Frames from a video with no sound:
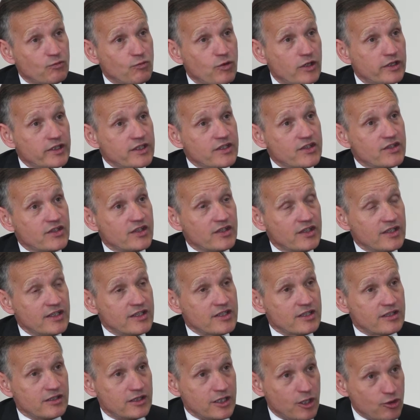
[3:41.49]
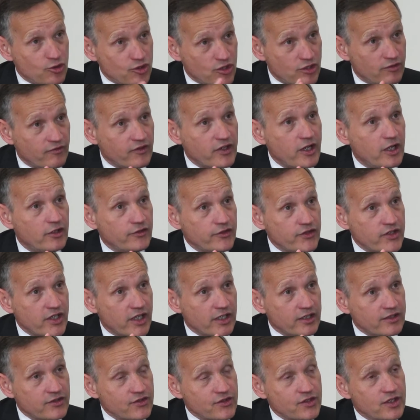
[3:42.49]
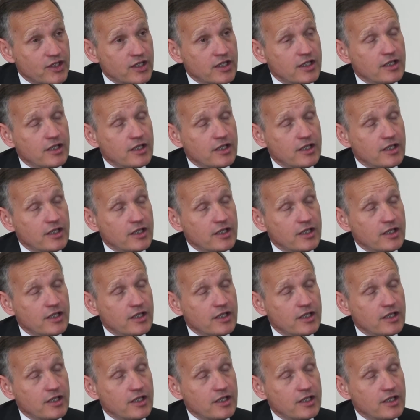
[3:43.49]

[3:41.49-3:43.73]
One is this notion of context.